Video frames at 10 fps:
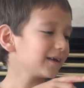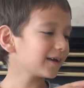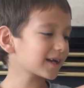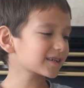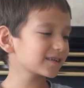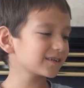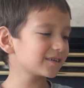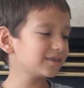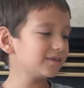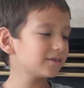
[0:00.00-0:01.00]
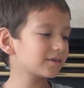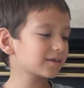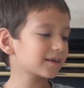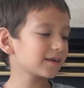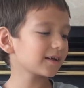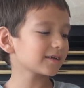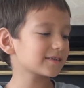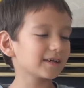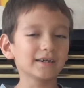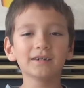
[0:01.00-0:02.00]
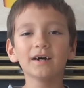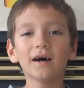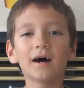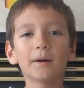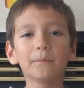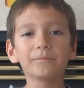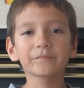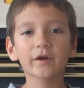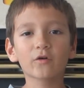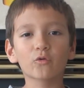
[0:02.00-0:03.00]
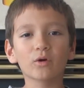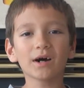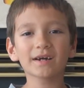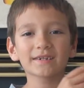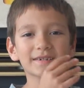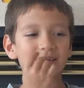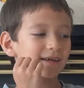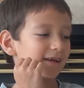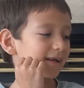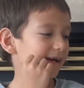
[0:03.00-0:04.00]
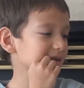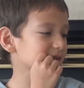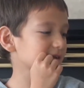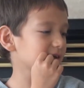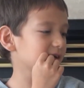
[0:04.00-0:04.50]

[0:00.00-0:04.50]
You actually cannot tell. Crux, he has